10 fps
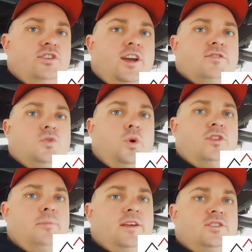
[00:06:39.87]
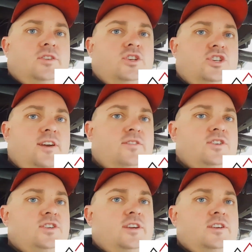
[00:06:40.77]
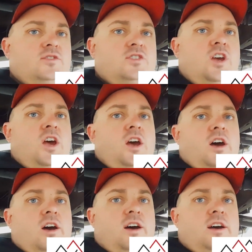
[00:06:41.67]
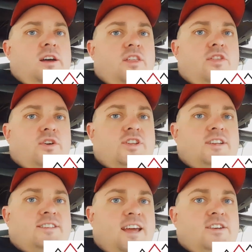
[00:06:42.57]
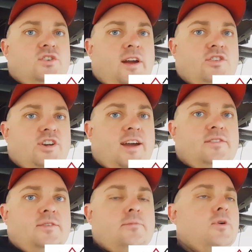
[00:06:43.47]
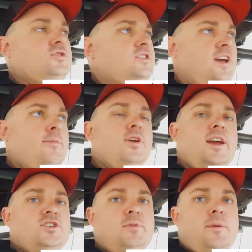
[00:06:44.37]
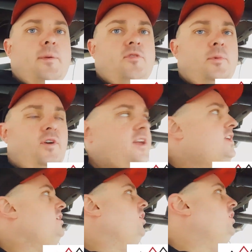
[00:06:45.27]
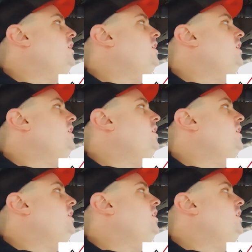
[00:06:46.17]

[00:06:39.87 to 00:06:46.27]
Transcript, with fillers: shafts that work the best on these Chevys is uh, a 1310 drive shaft. Most of the time you can actually pick them up from a wrecking yard.